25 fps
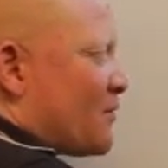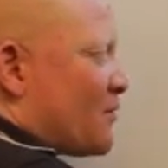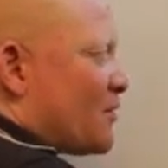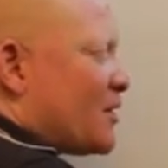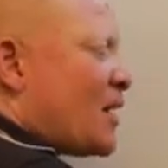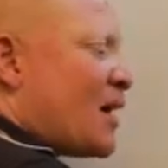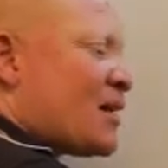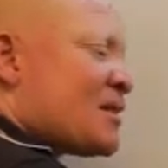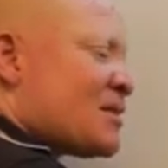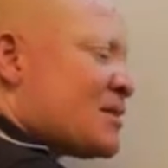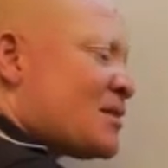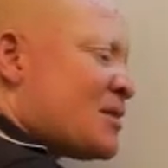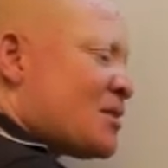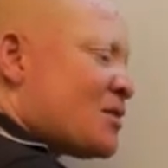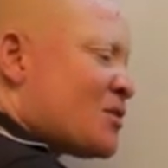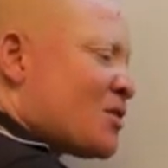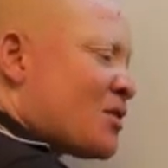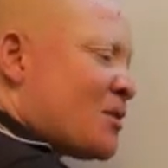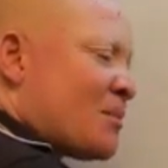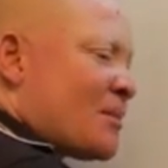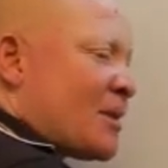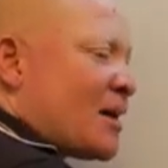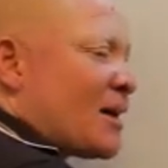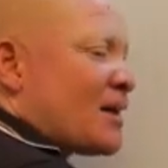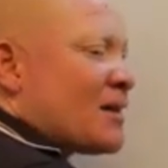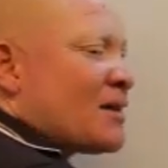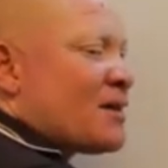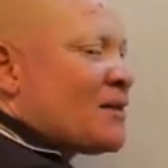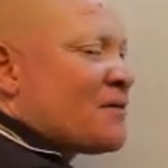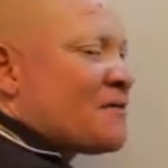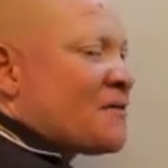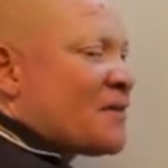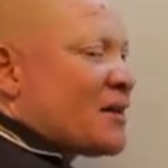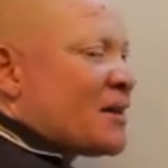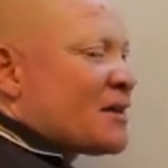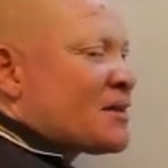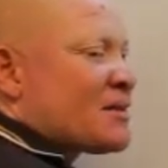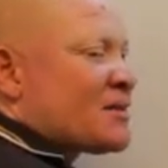that is the normal
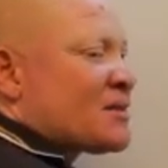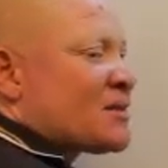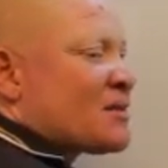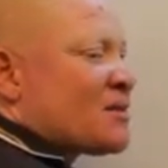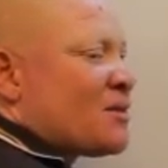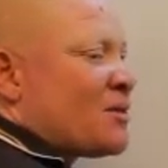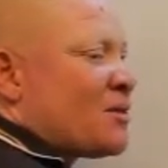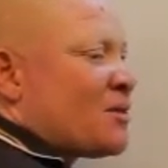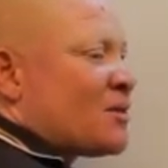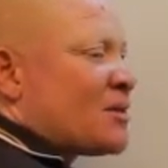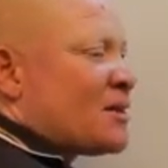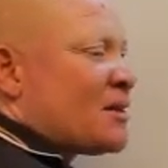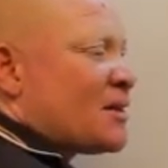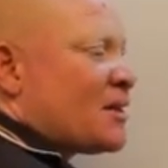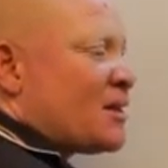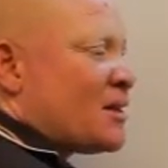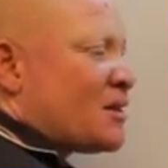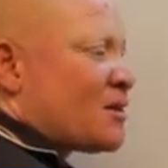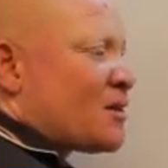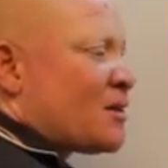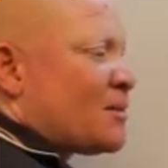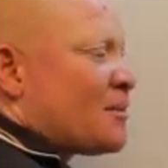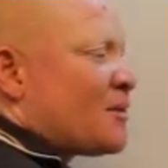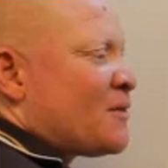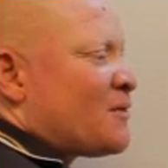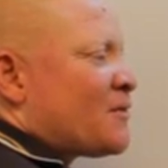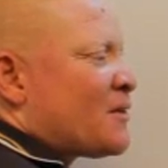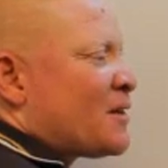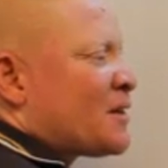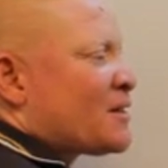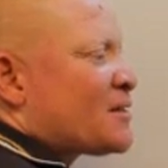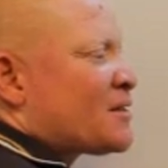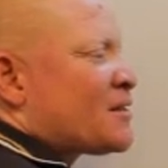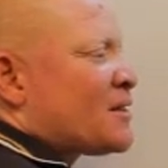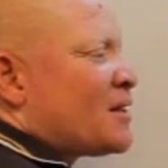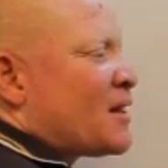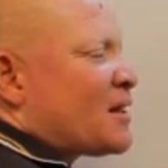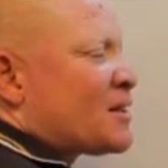effect or the income
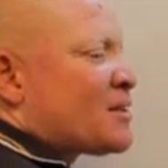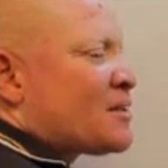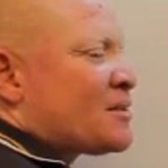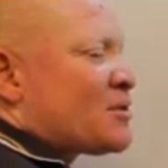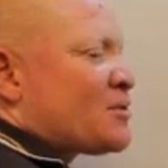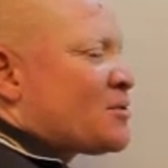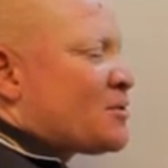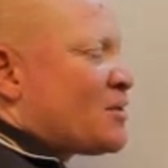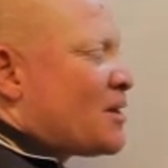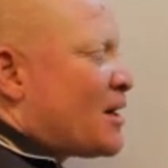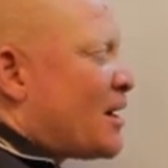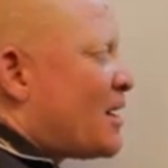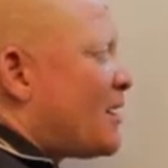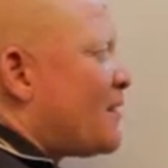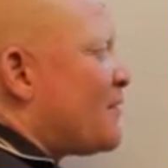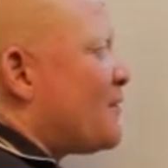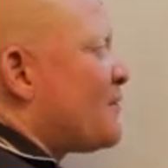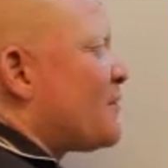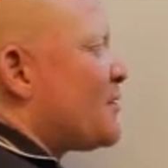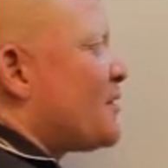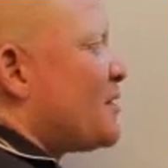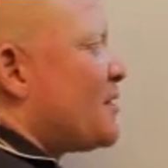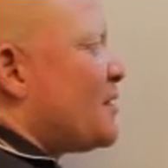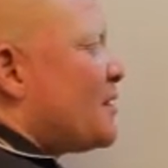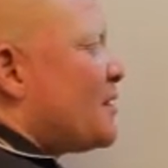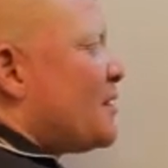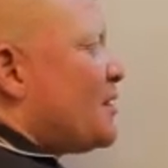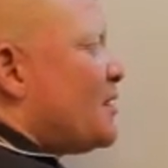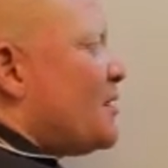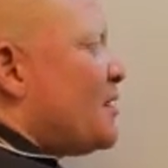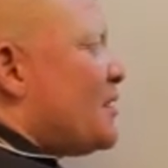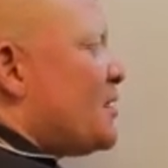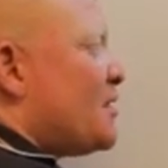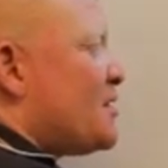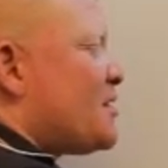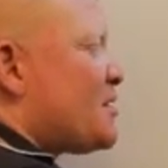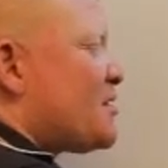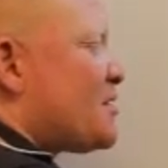effect that it should have,
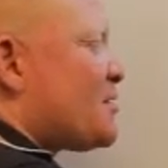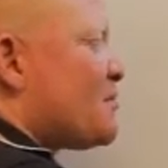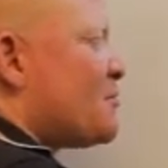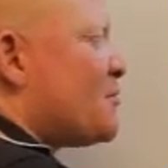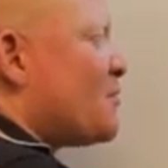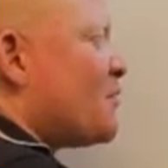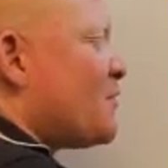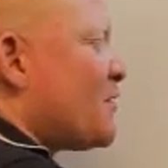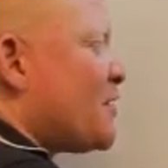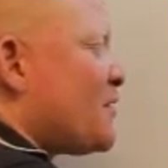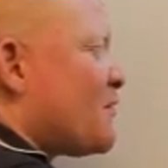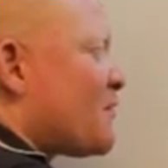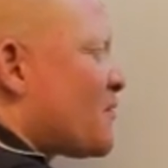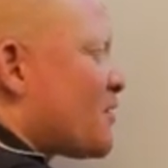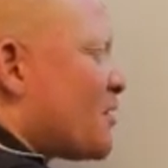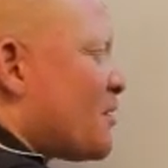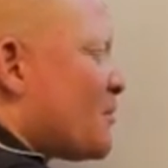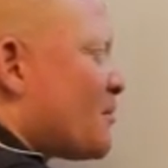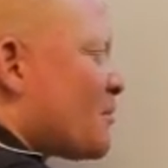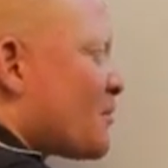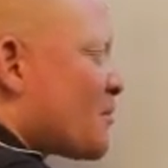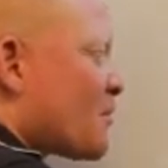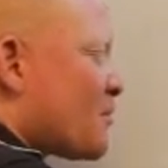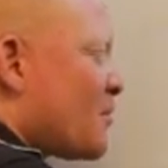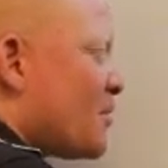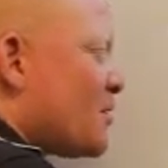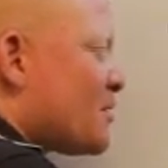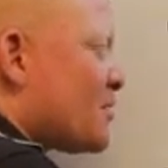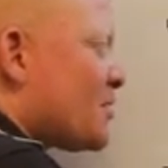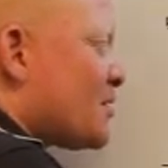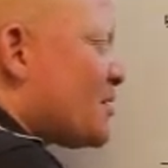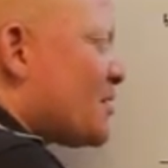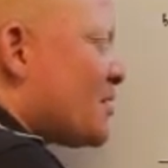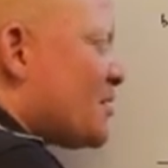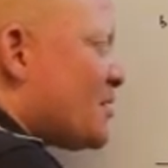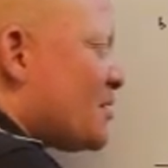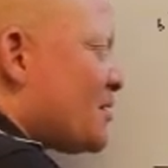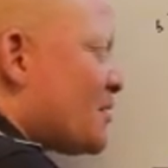is moving from
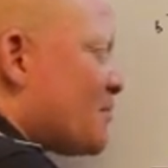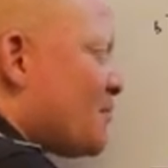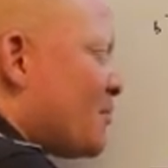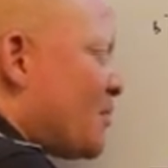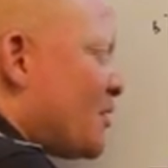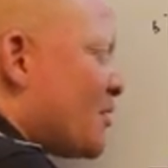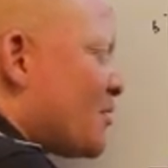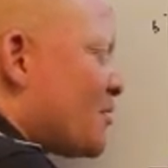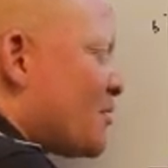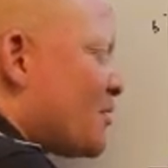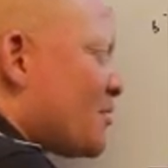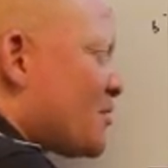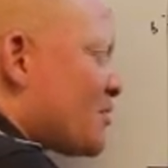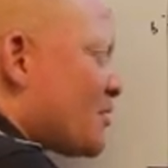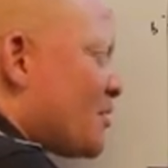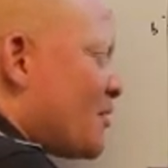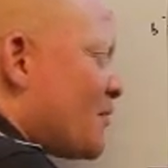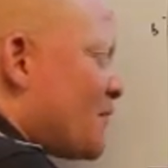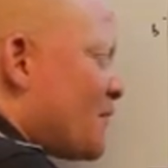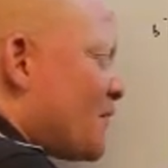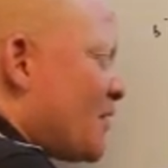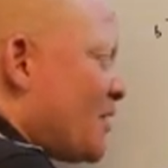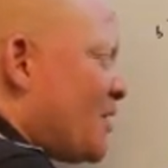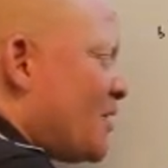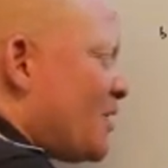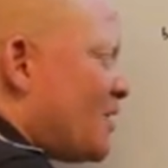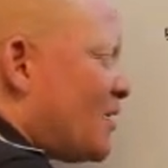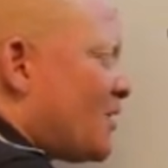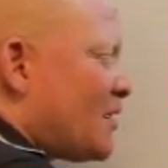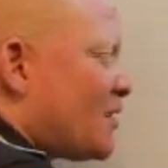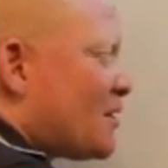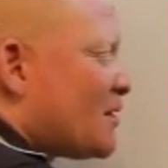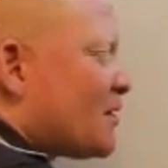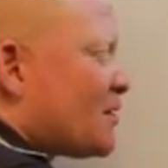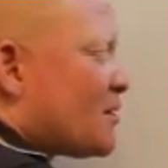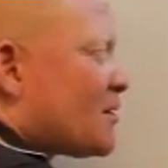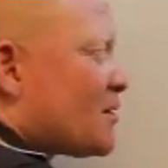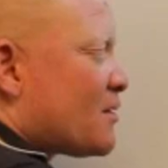quantities, bundles of
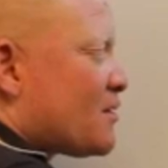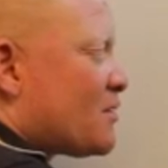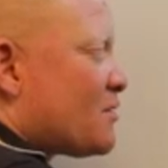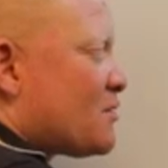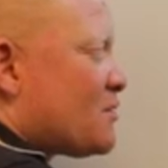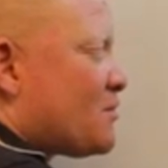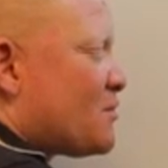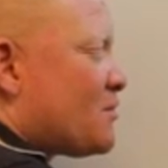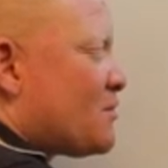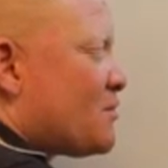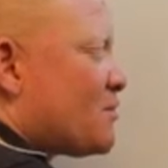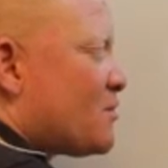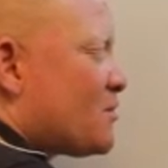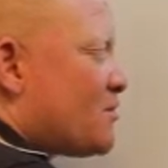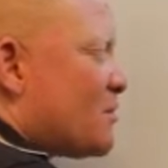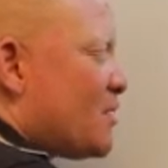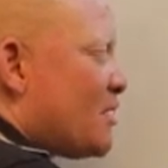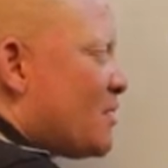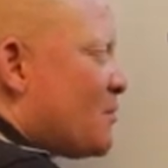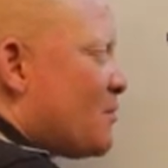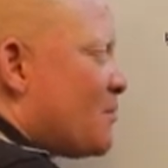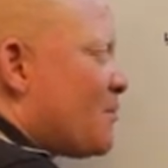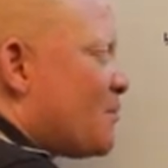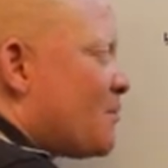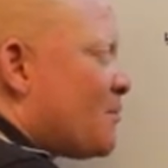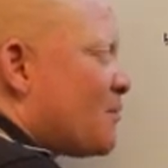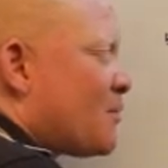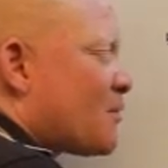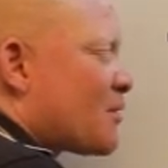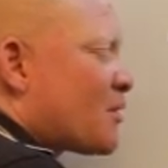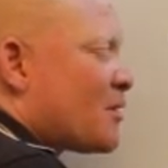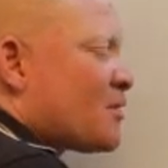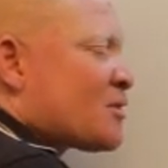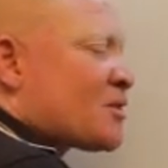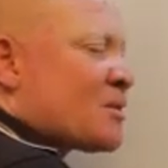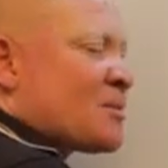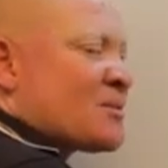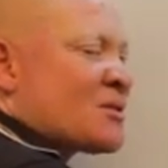A to a
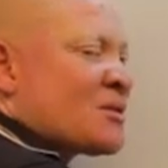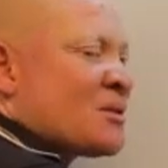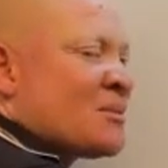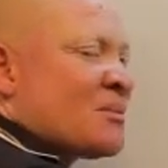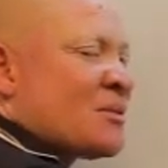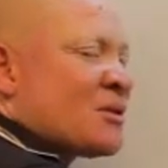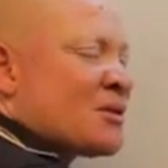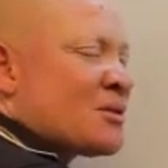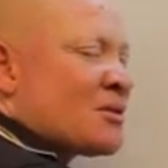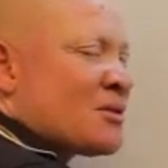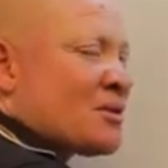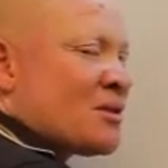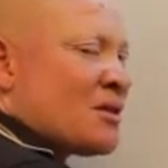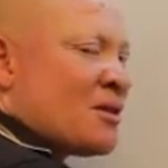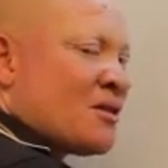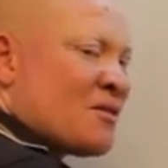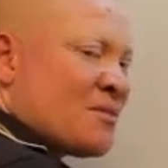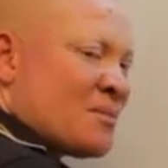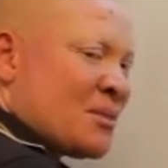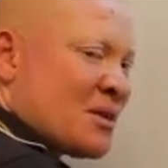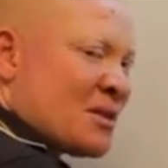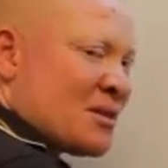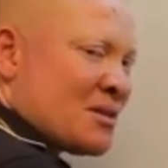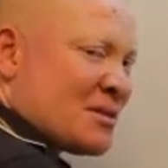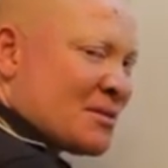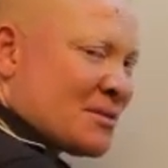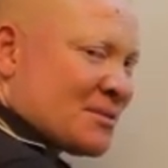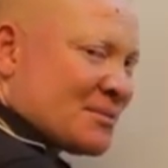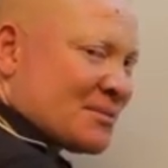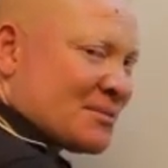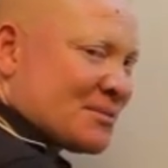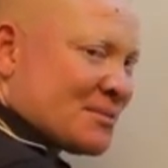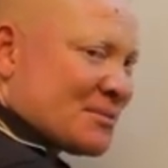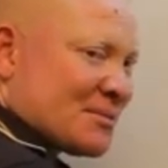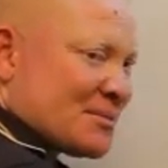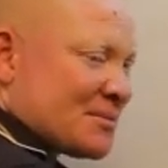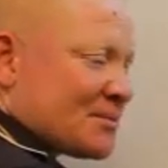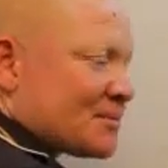consumption bundle of B.
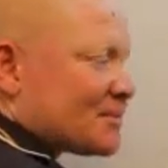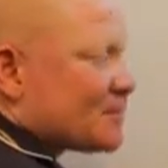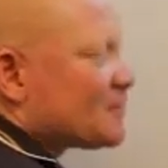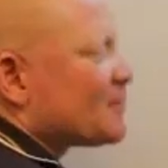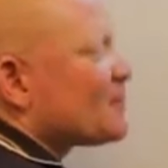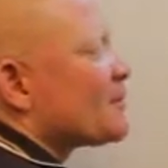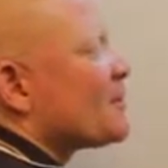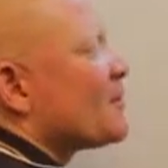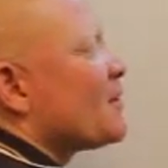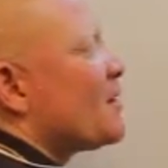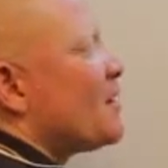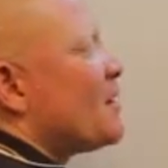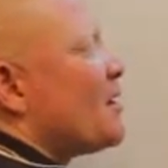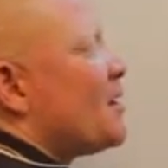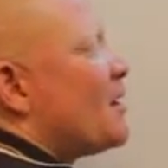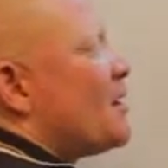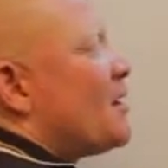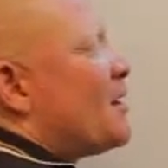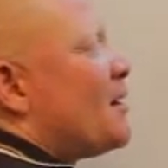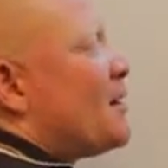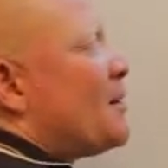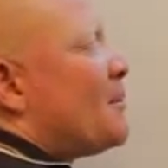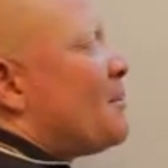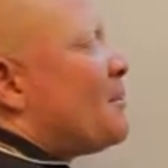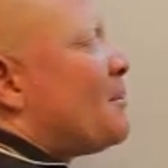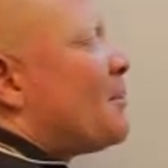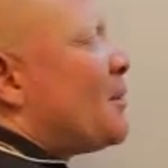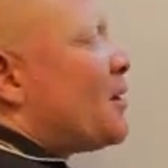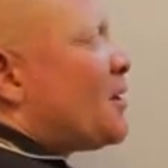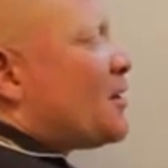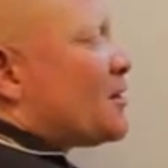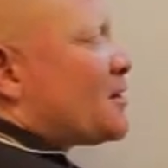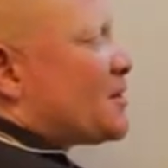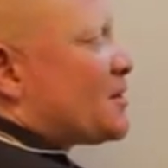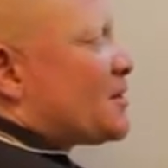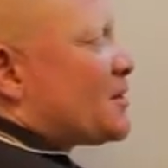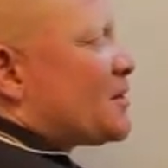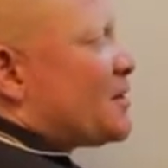
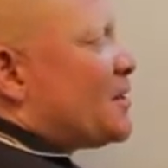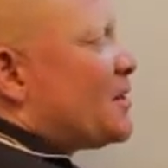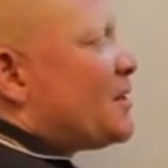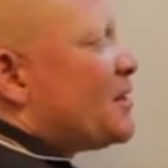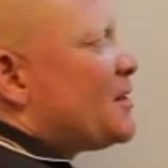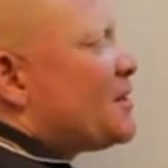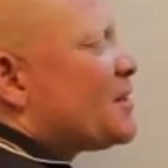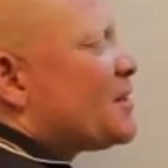But he